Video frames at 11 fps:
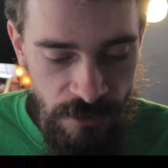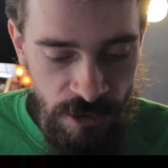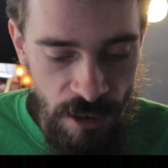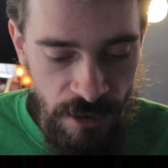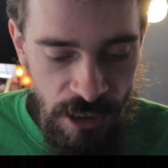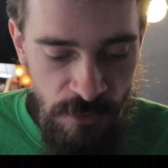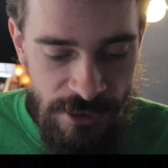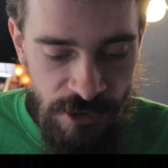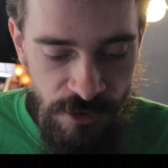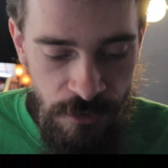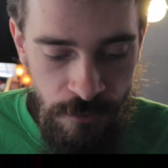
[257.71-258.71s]
target
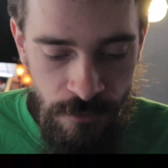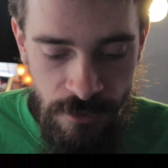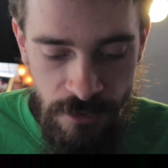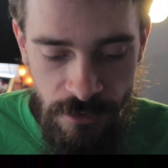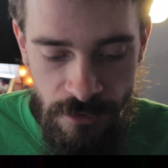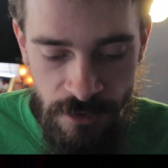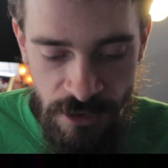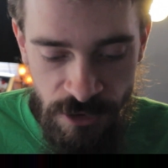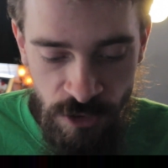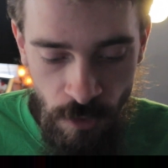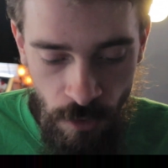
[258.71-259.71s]
creature you
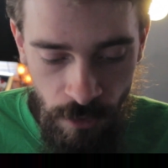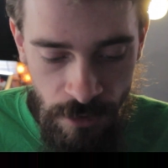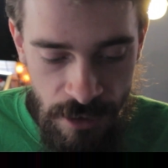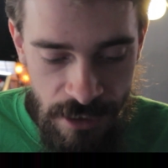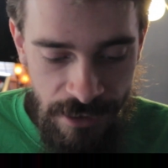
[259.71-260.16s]
control